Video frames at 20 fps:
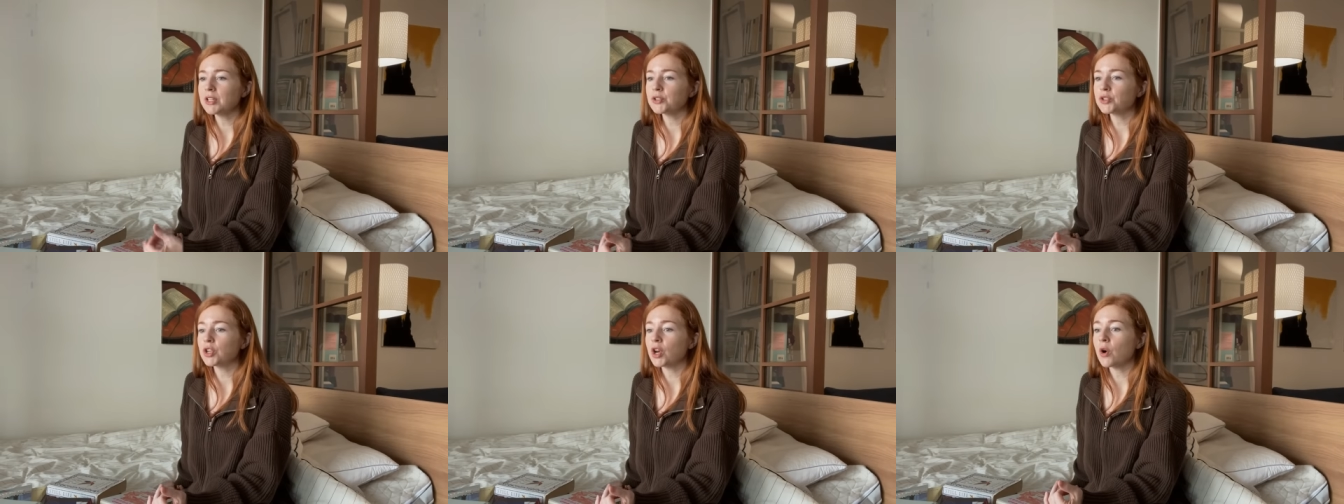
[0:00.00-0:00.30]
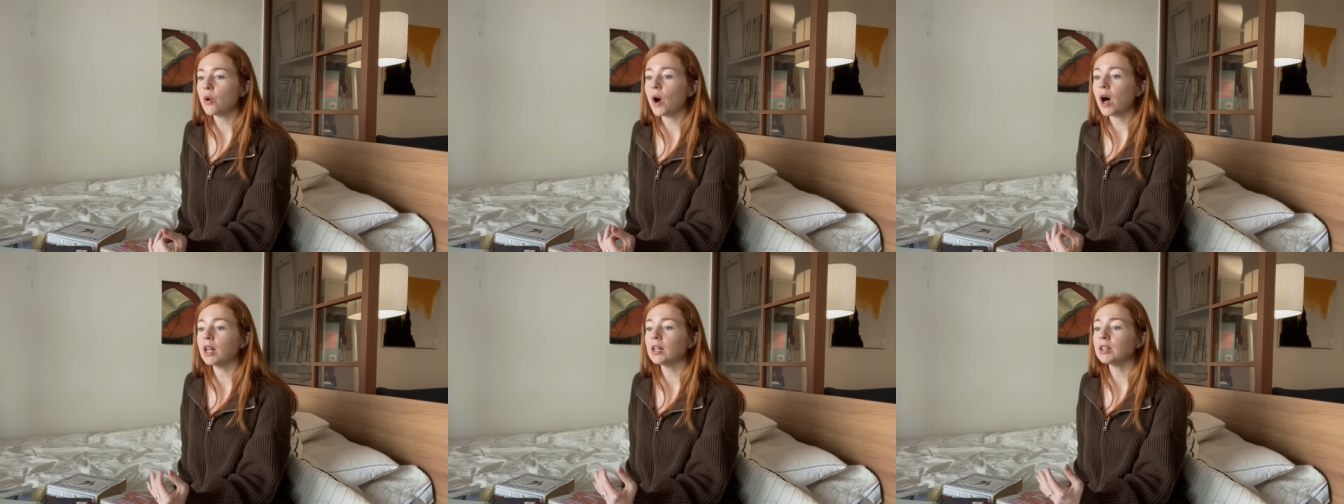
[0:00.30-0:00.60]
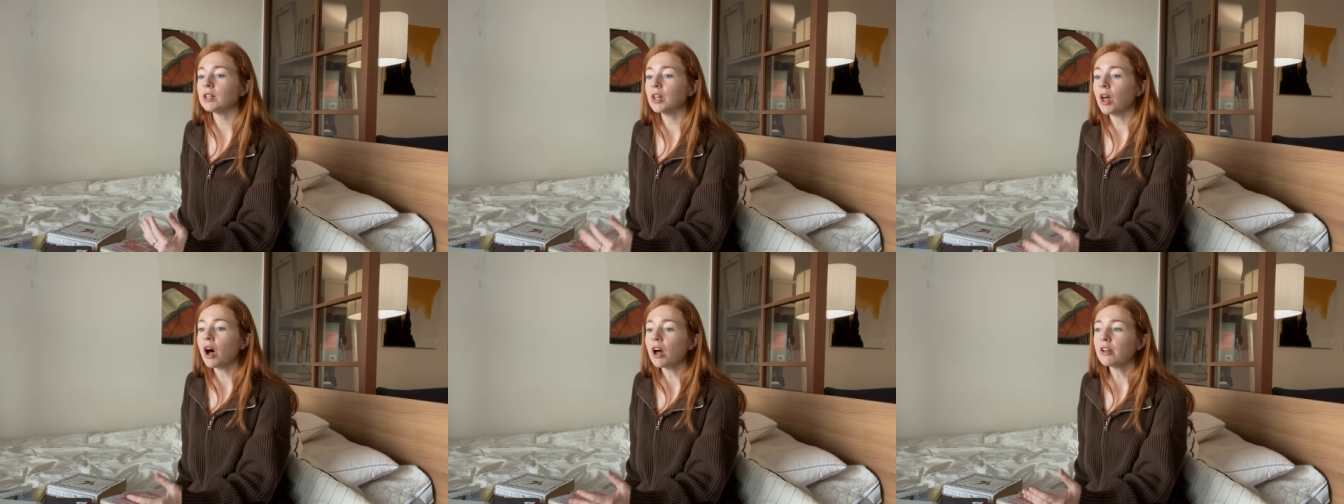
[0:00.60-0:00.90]
So a
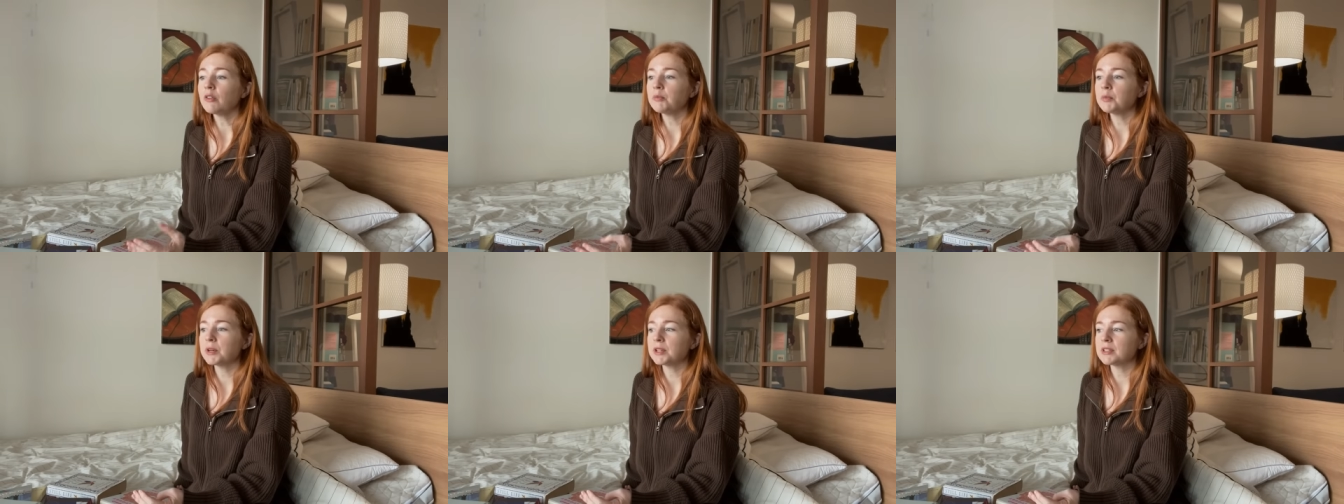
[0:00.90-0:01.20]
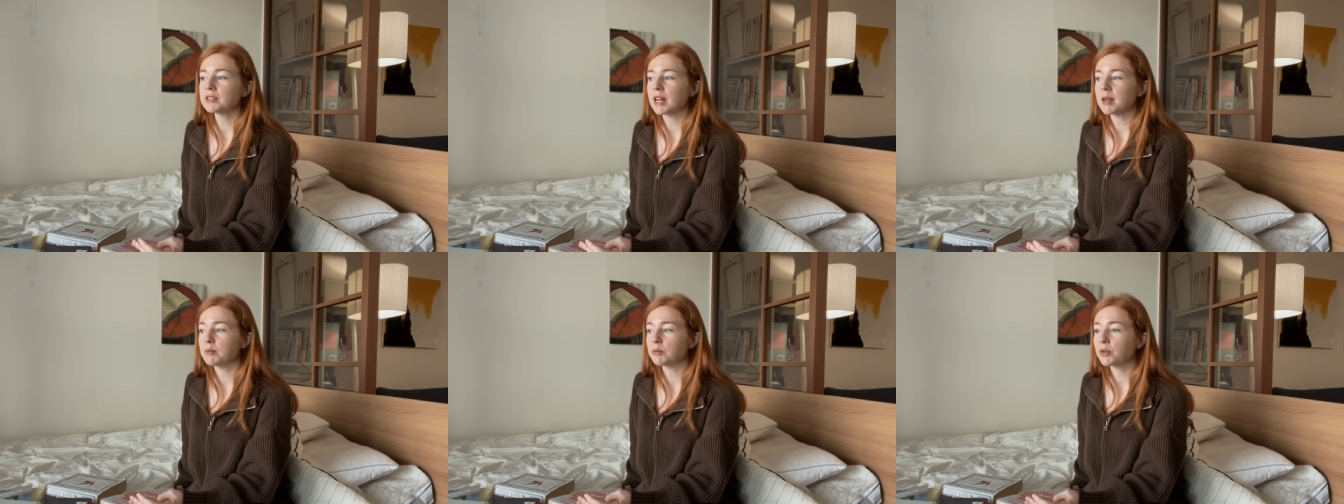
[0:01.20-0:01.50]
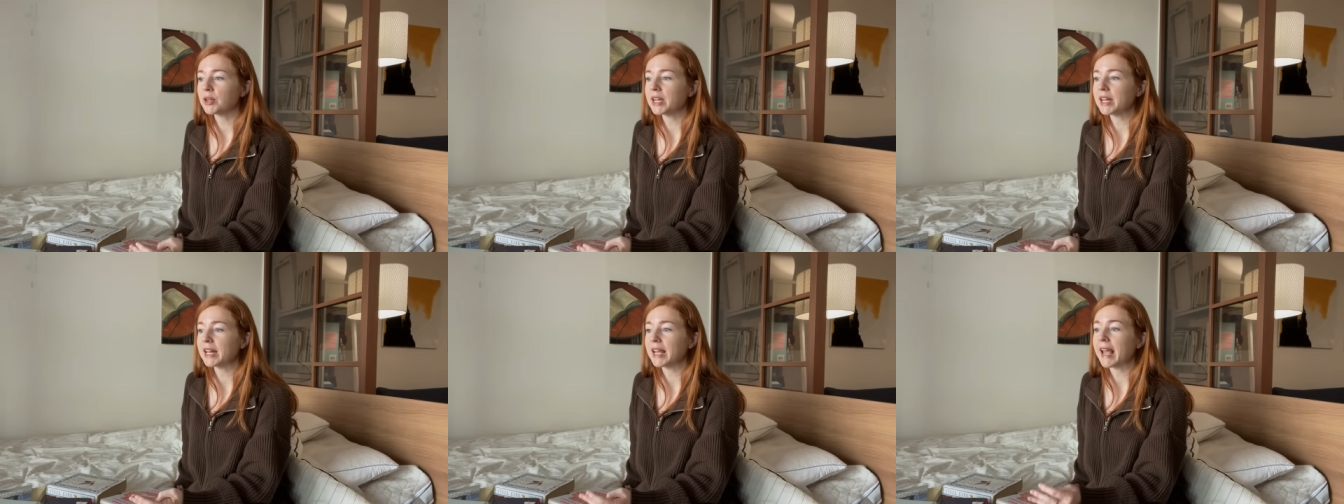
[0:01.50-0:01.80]
lot of books that I'm
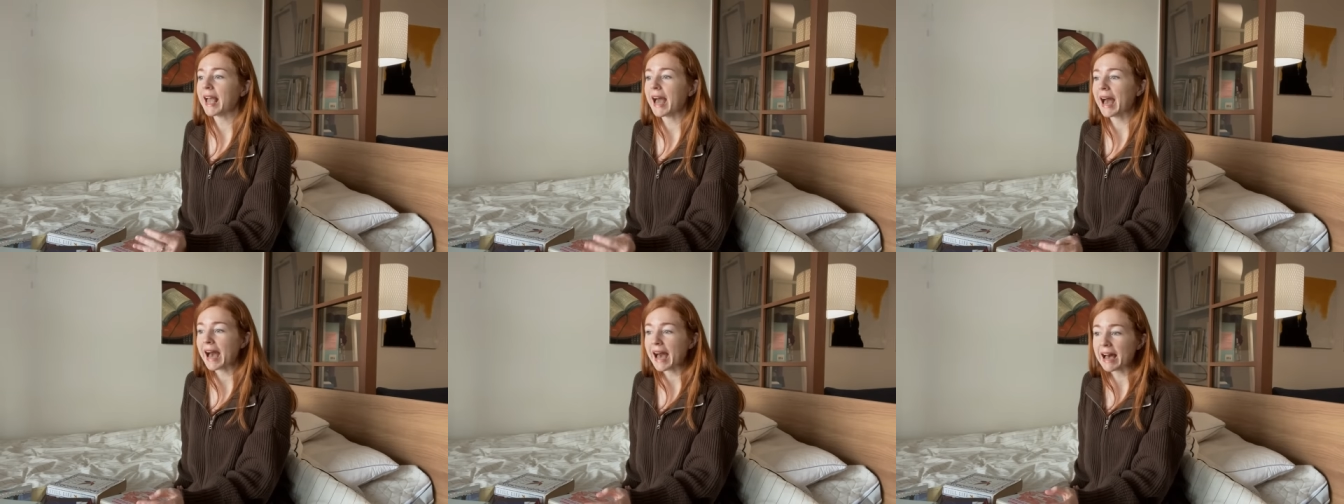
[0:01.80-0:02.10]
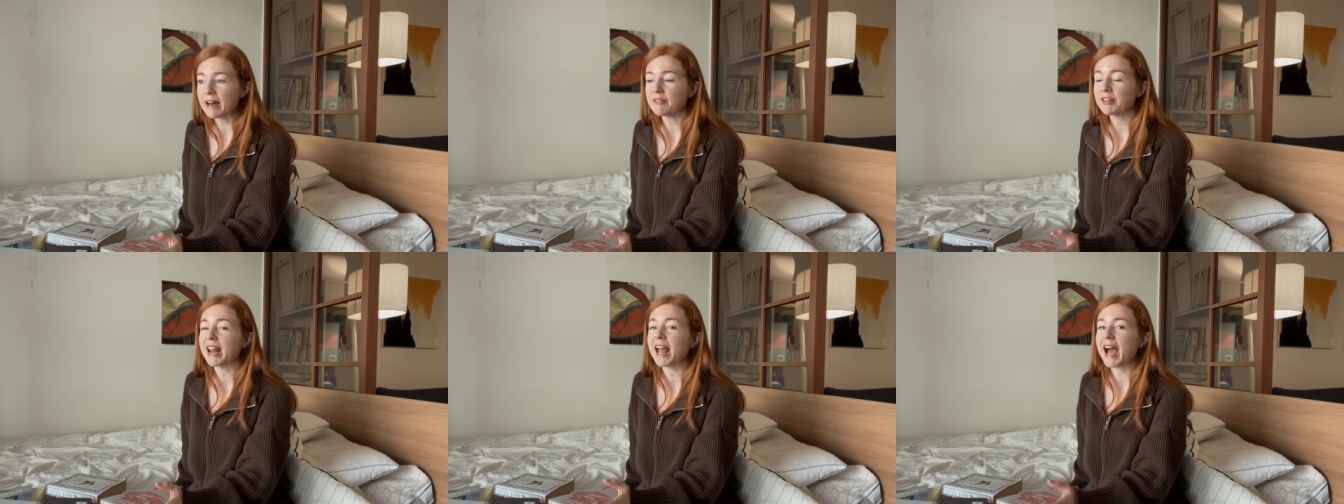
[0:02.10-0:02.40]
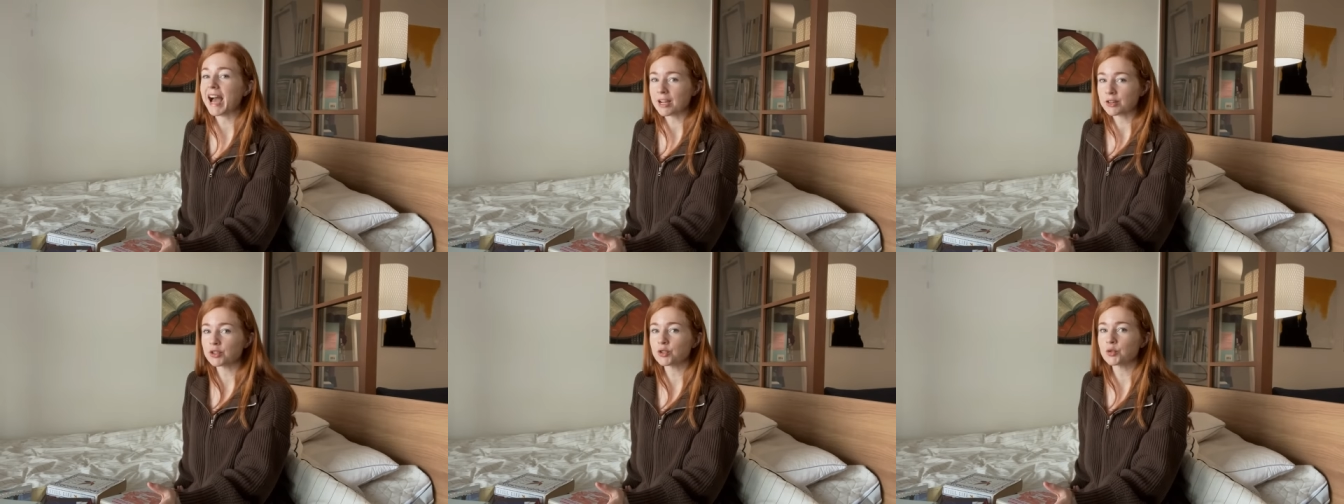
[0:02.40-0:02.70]
reading have an
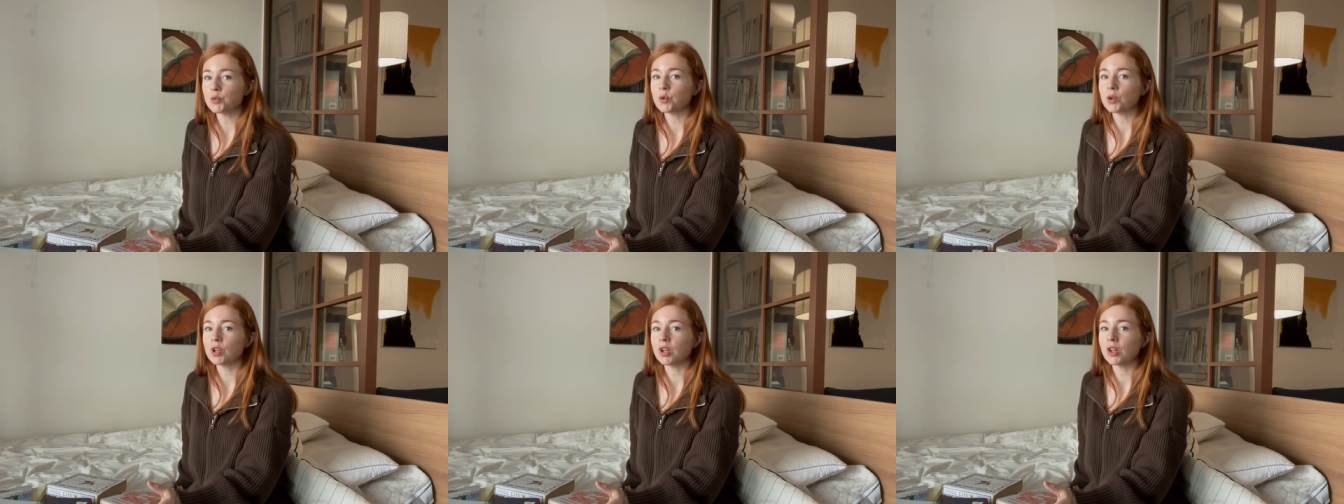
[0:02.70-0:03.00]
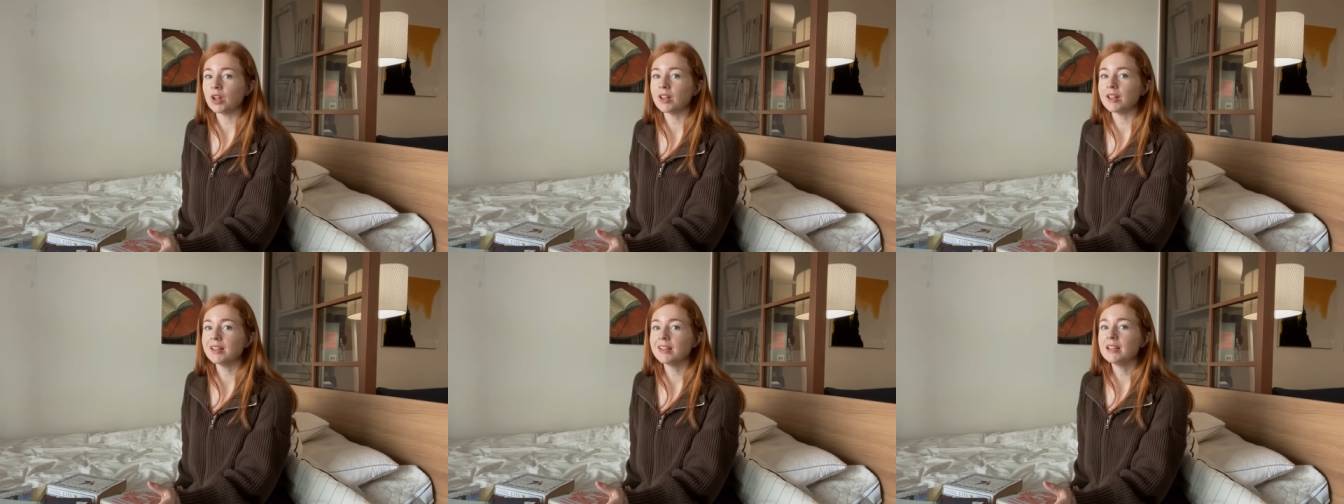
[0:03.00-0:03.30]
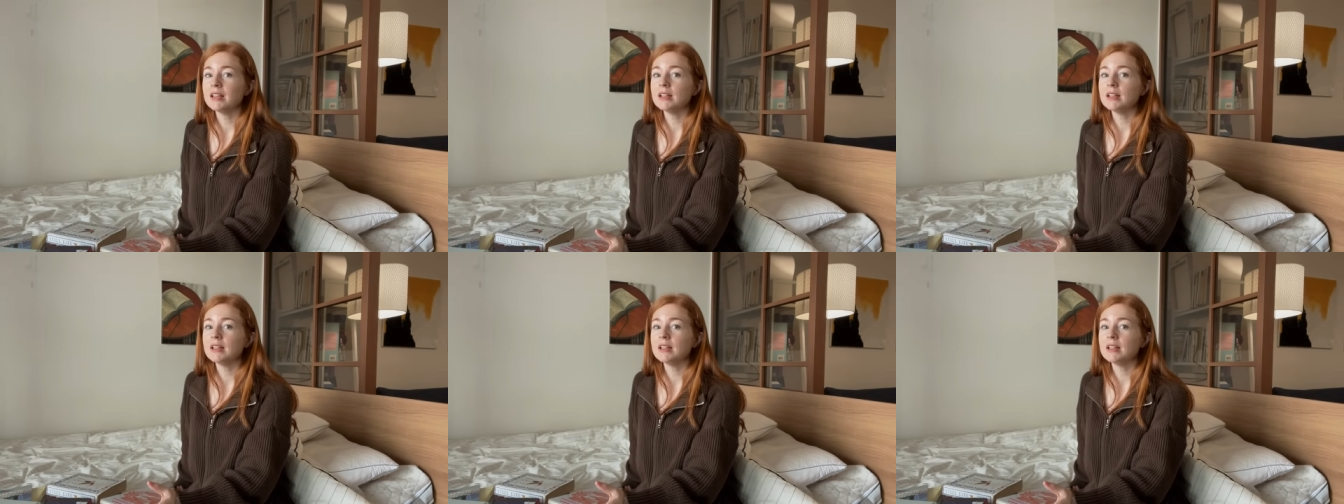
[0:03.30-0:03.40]
actual